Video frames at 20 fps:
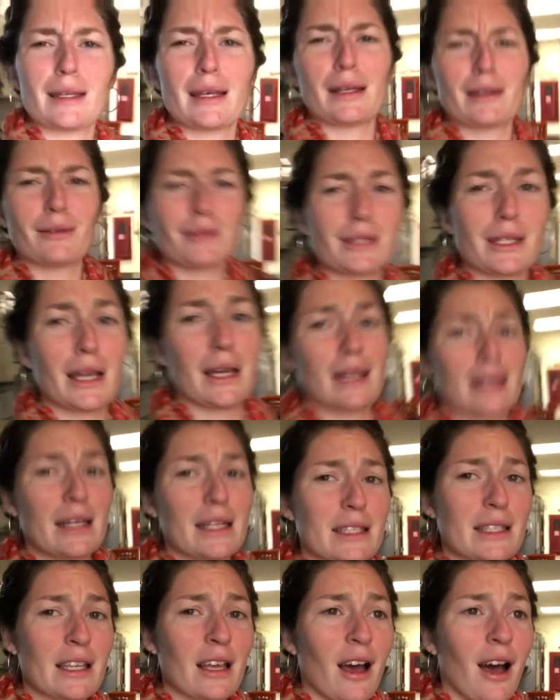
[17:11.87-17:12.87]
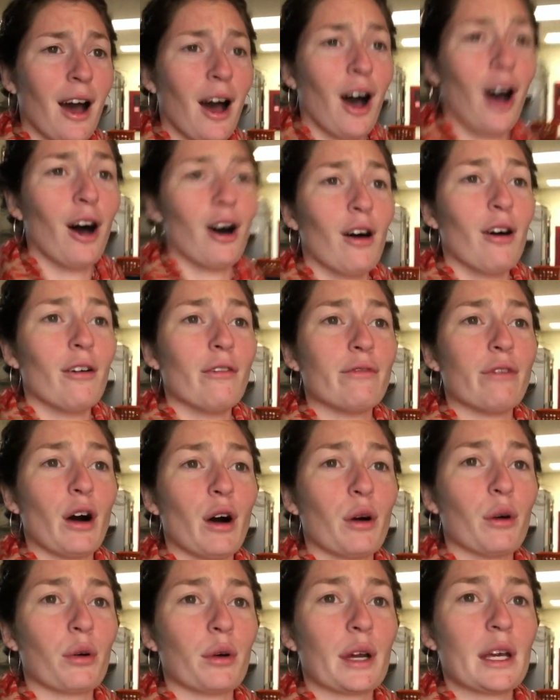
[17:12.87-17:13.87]
sandals, and it's
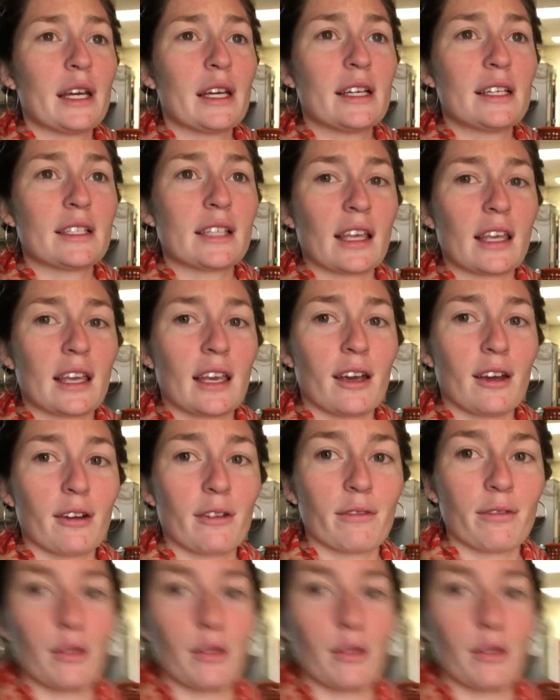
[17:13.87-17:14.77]
freezing here in